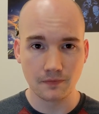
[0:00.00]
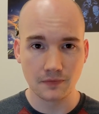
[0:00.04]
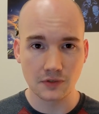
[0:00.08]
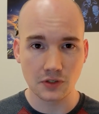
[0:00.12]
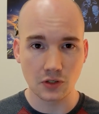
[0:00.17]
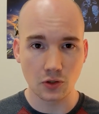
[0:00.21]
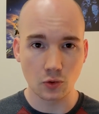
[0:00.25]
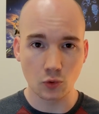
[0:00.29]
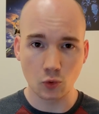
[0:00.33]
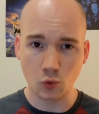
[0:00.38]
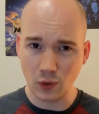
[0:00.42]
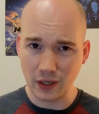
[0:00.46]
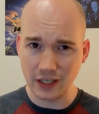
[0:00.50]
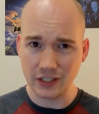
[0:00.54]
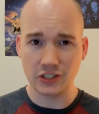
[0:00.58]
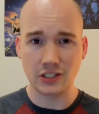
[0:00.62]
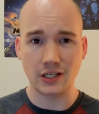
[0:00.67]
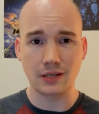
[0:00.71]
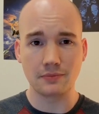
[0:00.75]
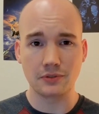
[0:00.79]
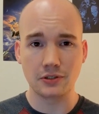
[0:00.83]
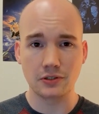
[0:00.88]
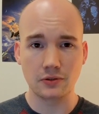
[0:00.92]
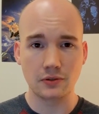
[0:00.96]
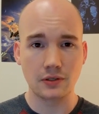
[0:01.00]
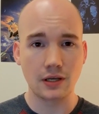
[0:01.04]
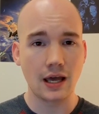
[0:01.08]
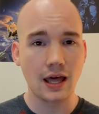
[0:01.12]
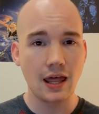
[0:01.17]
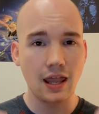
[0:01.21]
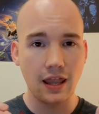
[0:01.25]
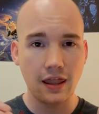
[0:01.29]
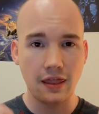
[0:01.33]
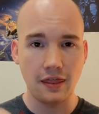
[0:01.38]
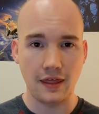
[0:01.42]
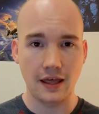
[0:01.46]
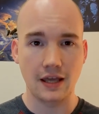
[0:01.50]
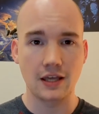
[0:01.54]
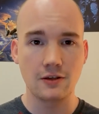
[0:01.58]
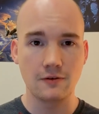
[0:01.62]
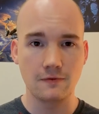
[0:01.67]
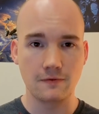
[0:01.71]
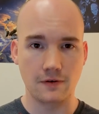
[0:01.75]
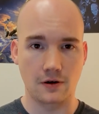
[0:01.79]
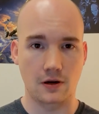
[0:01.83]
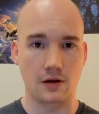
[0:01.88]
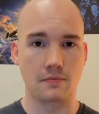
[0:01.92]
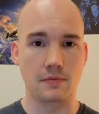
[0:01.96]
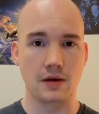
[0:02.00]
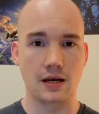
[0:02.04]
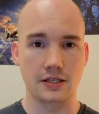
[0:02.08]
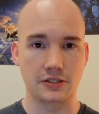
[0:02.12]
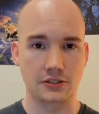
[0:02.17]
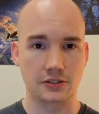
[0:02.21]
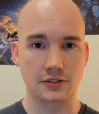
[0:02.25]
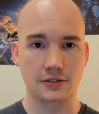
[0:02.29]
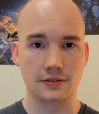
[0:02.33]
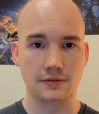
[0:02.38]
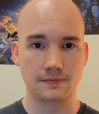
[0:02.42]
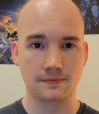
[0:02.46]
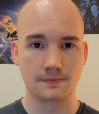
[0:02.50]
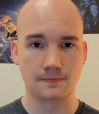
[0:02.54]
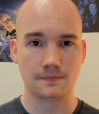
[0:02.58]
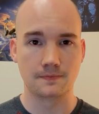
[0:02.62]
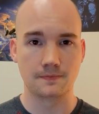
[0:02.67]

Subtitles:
So great job, dude. Thank you very much.